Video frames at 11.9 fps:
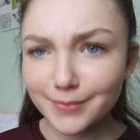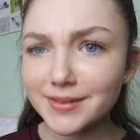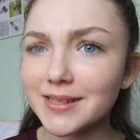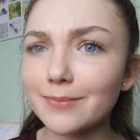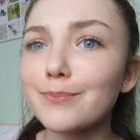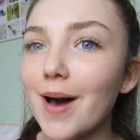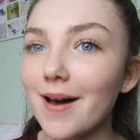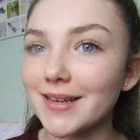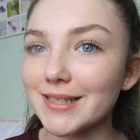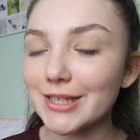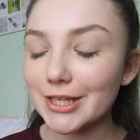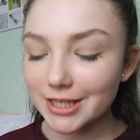Some
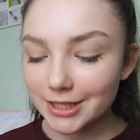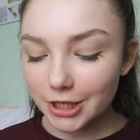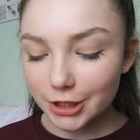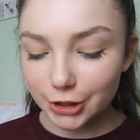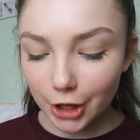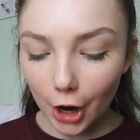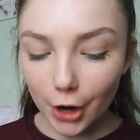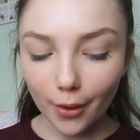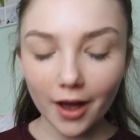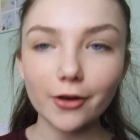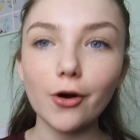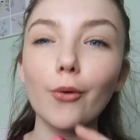binders. So
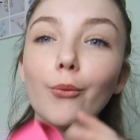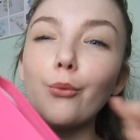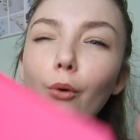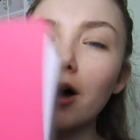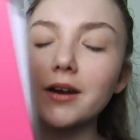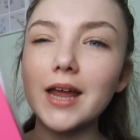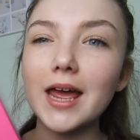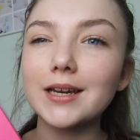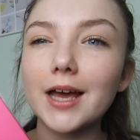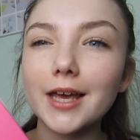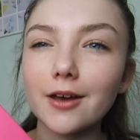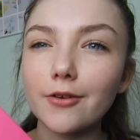I got one in
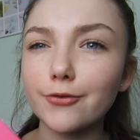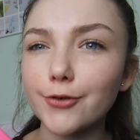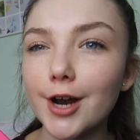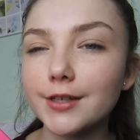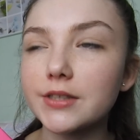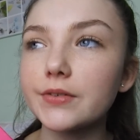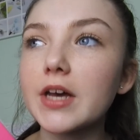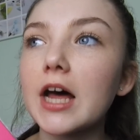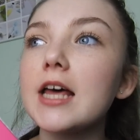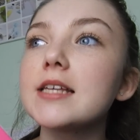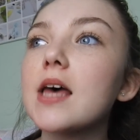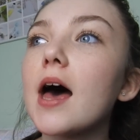like a variety of colours.